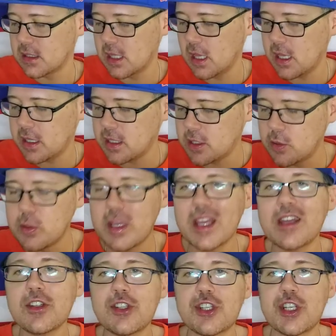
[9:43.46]
Like, you
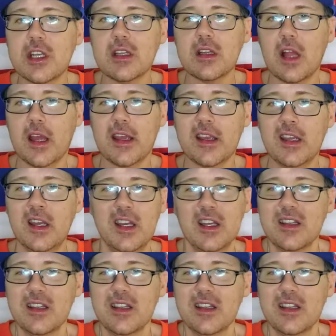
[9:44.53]
get shit like...